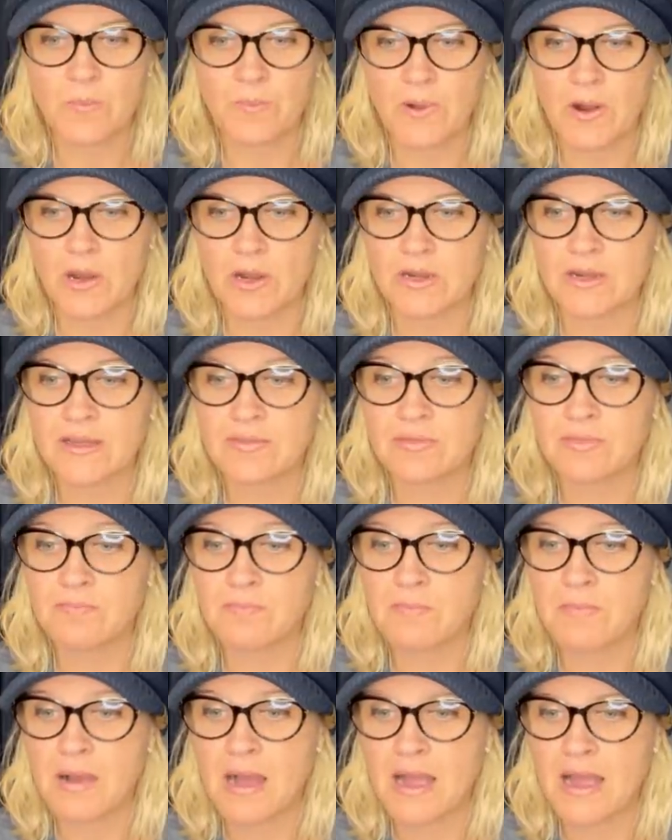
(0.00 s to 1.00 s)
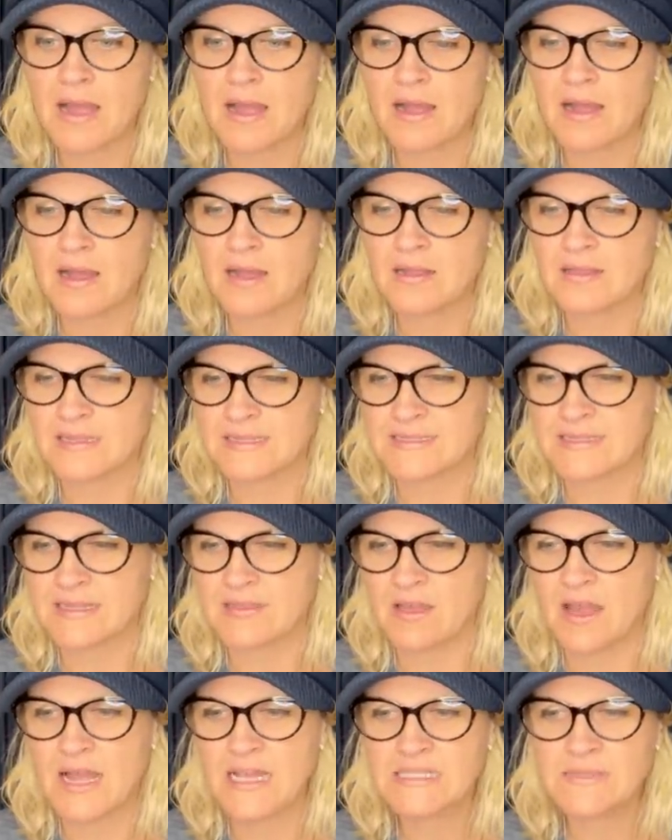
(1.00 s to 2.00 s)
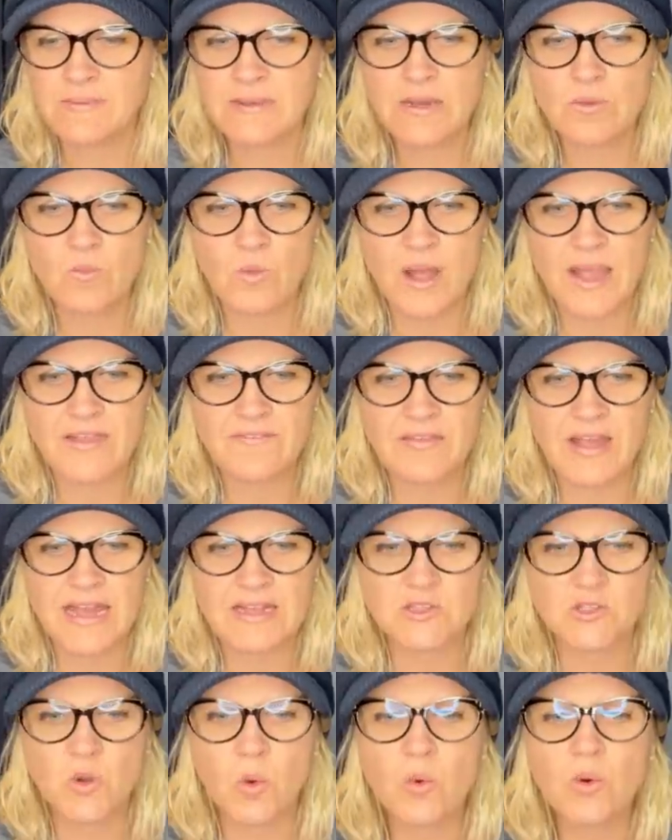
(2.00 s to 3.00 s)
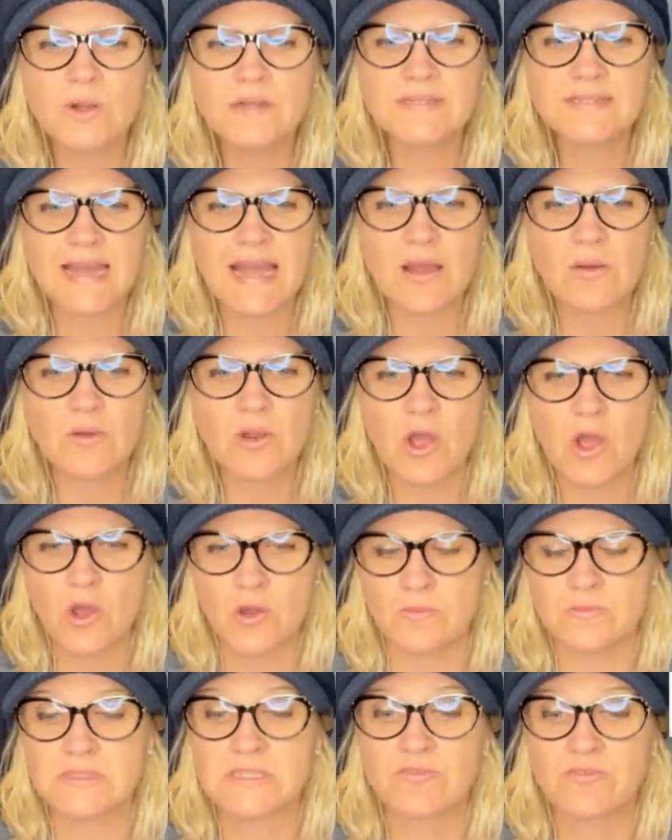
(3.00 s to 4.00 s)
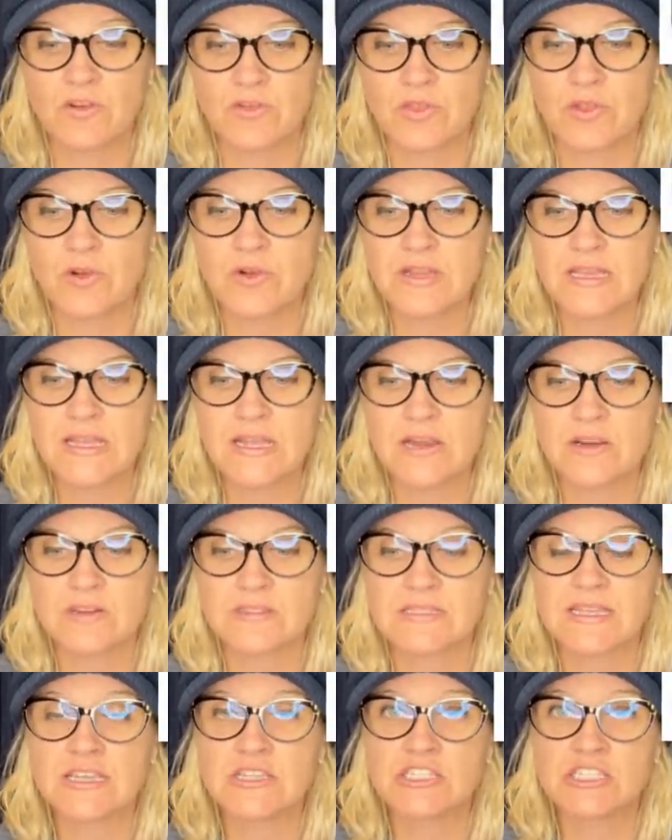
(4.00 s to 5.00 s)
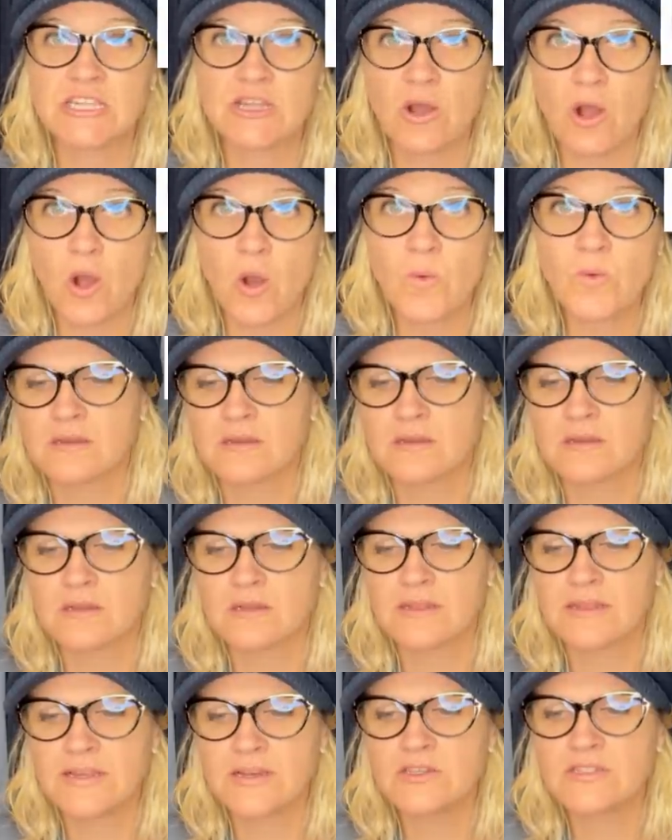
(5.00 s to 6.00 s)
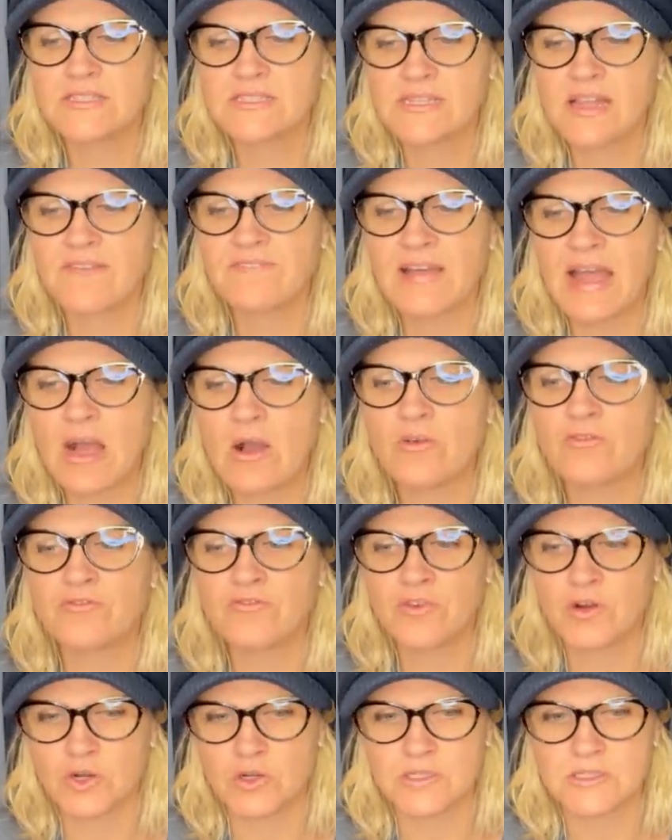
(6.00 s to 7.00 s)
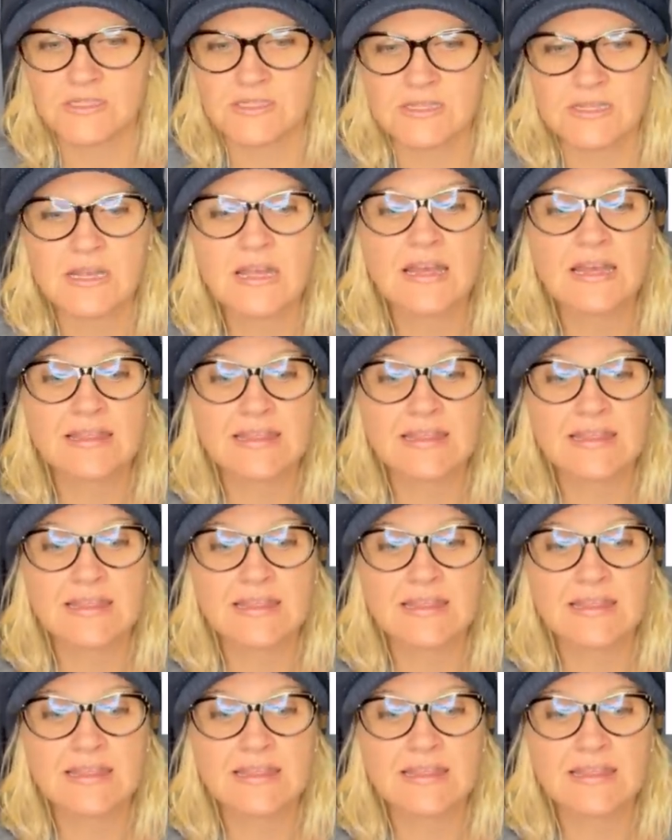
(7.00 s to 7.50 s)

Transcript: park. My, let's see, the husband and wife had torn down homes for thirty years, and she always cleared stuff out first.